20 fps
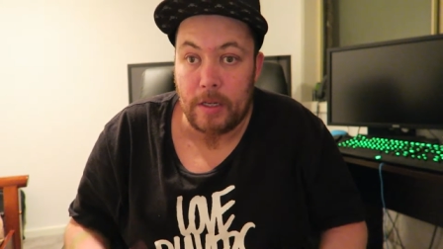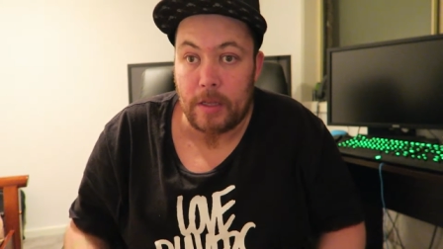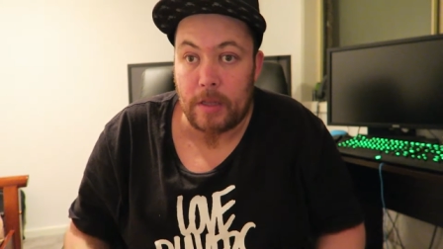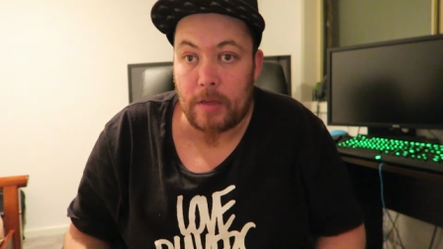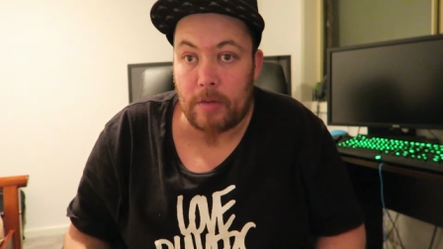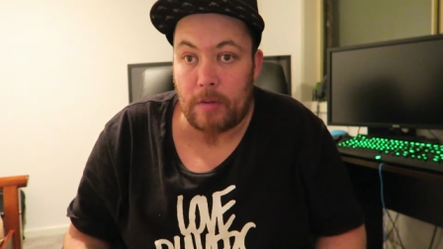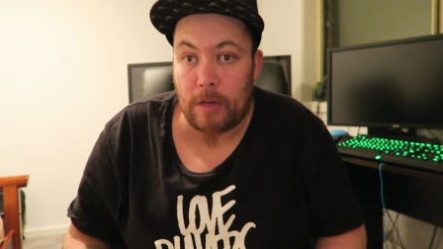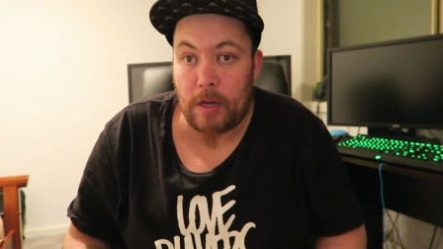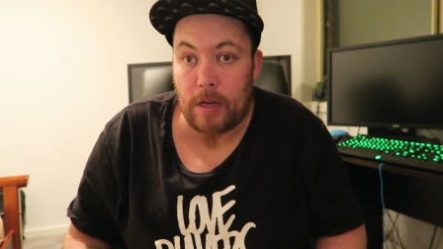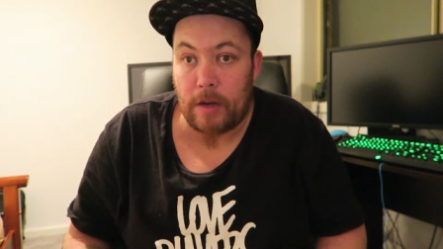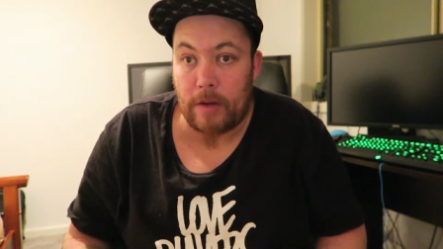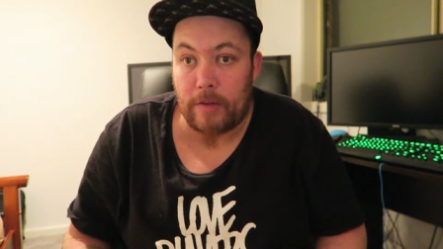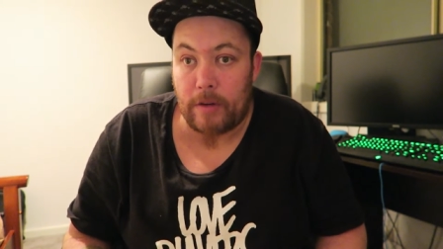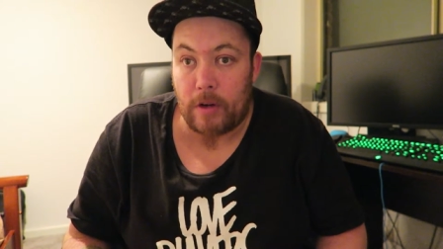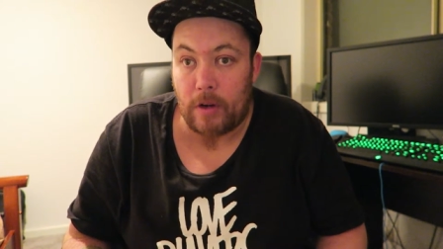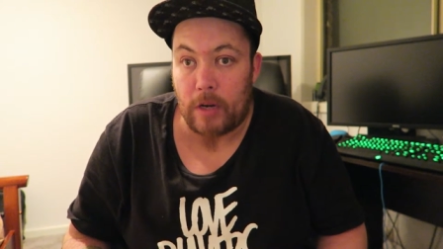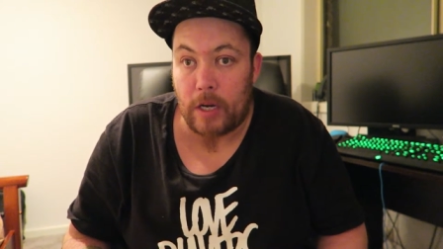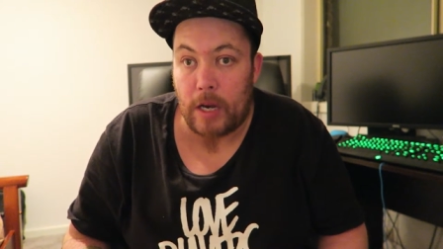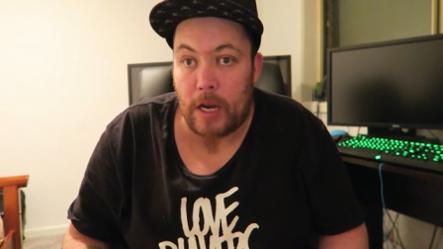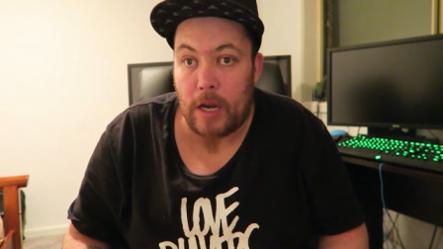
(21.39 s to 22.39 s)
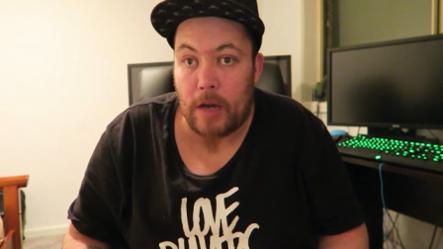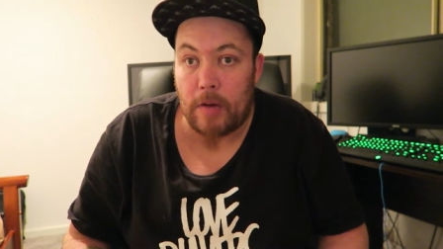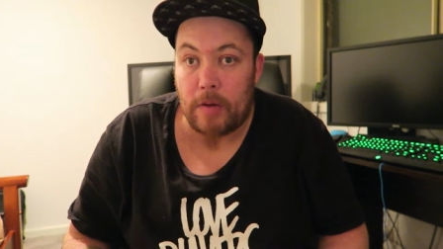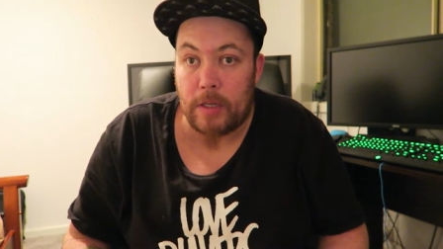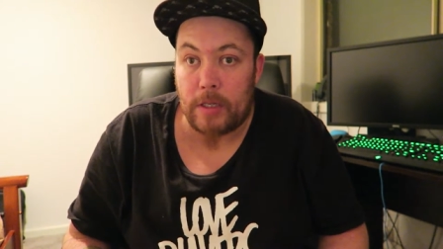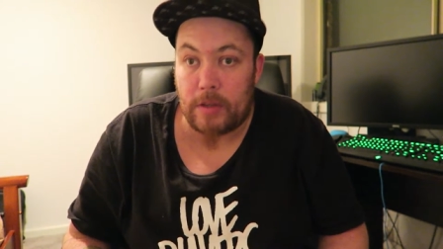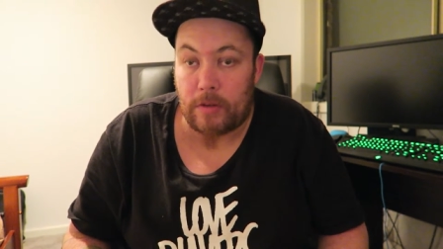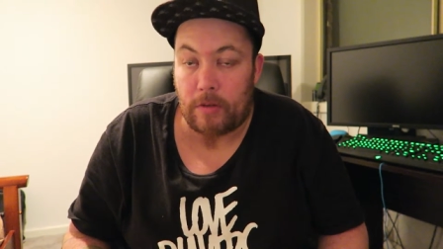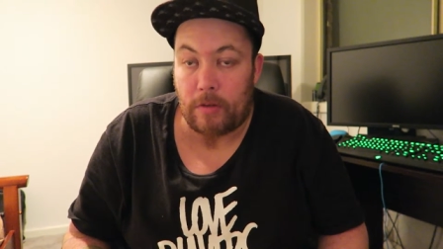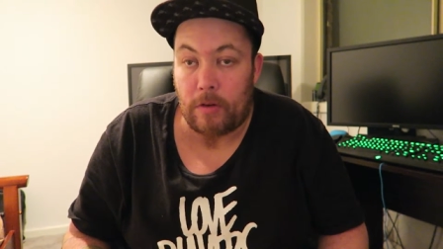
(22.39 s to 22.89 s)
The one that I've got now
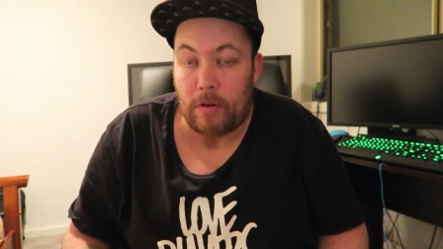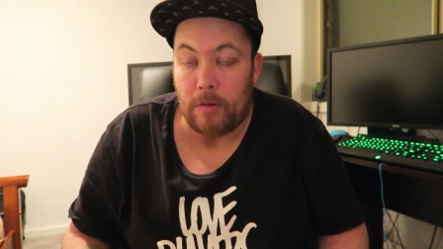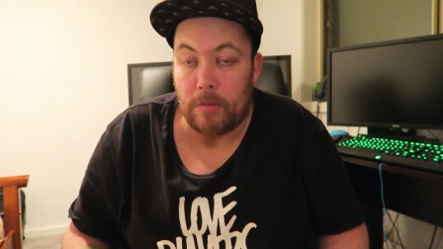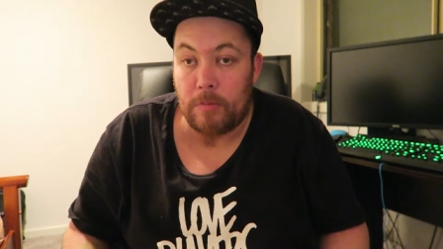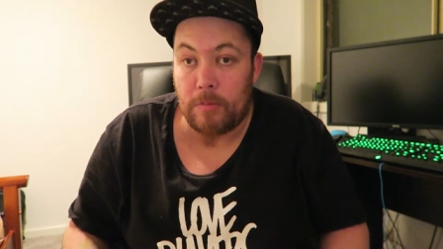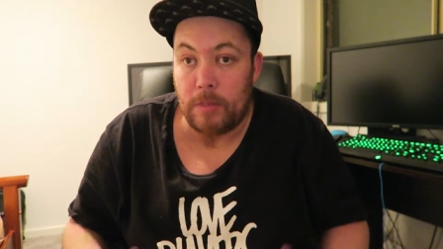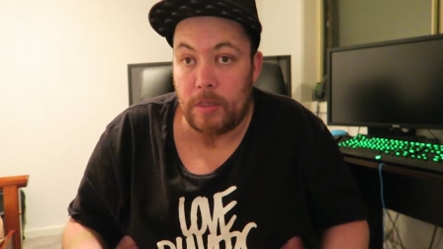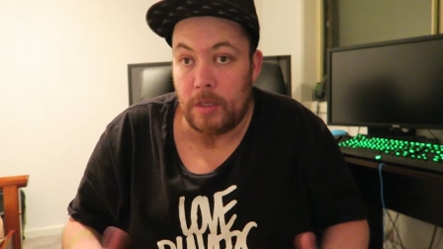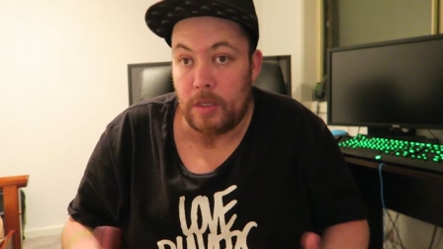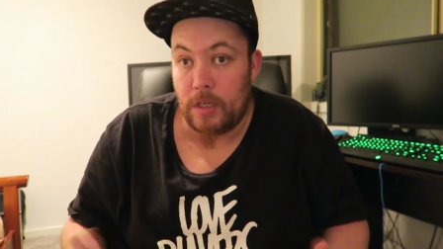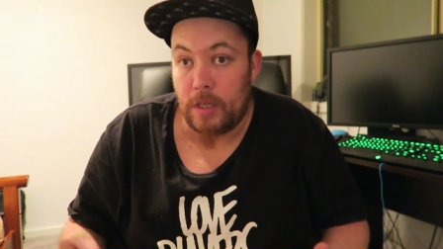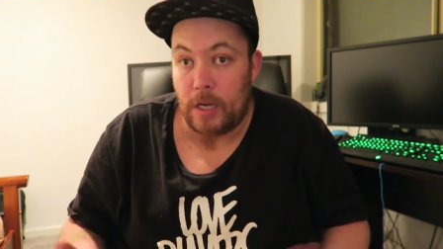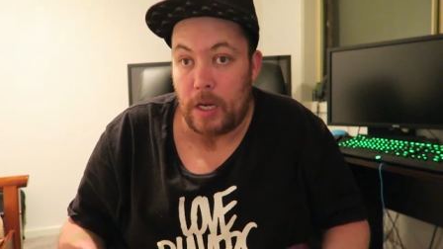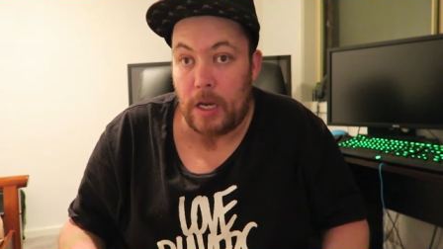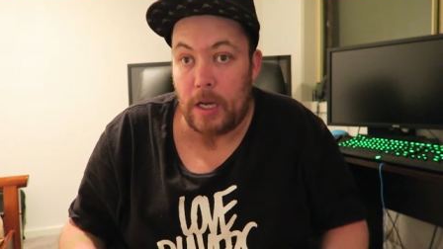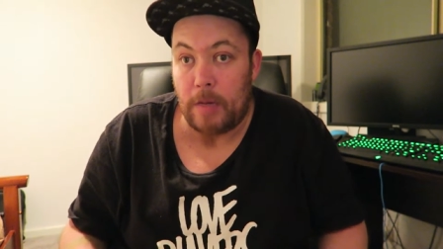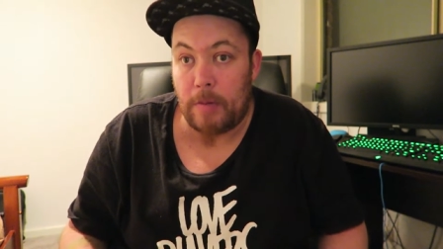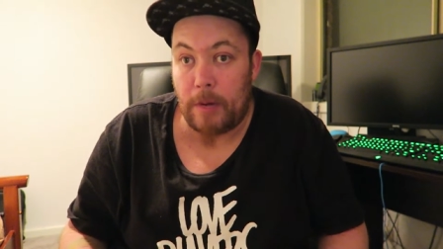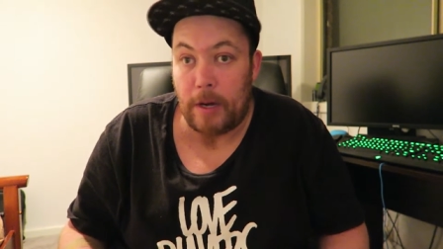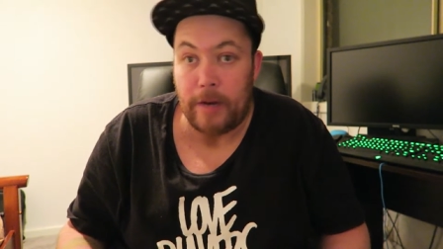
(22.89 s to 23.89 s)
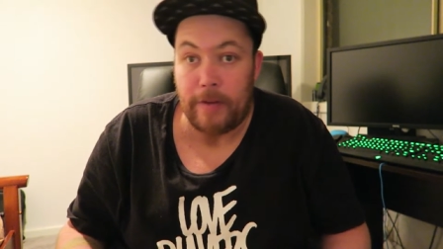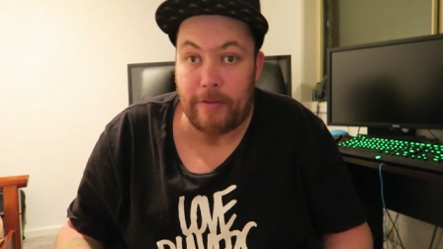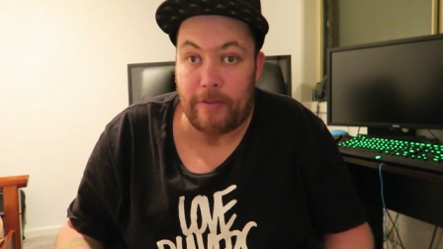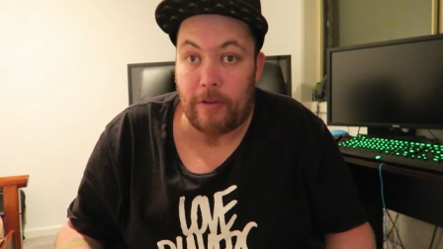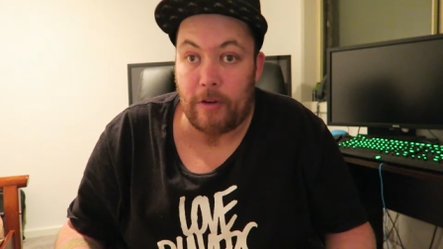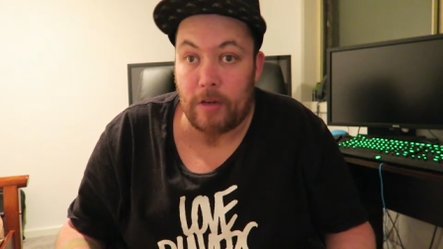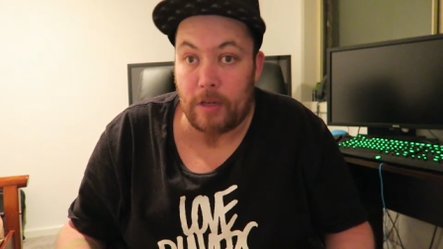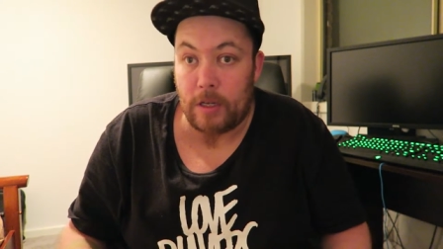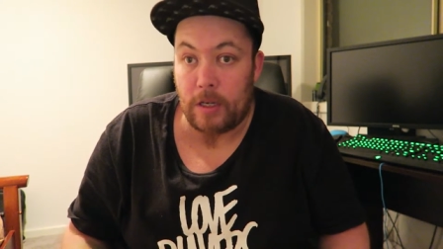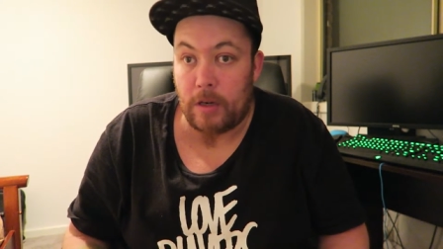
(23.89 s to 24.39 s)
is from eBay,
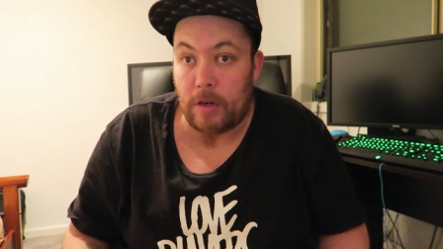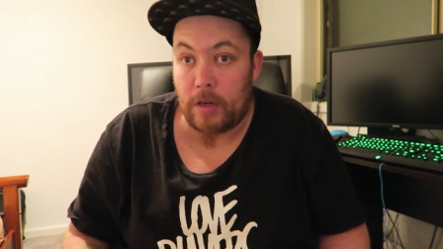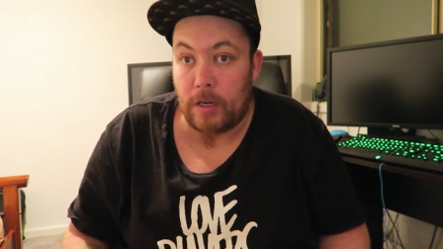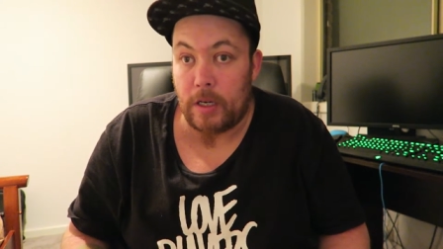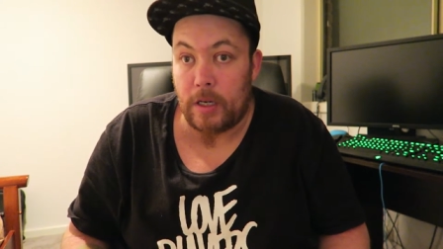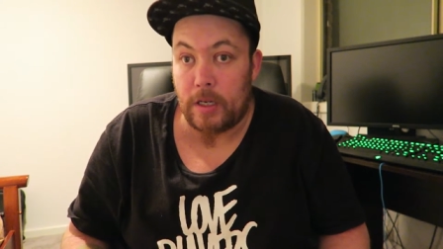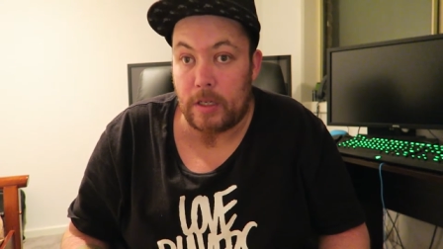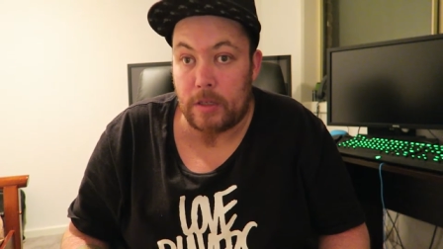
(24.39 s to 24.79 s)
finally got it.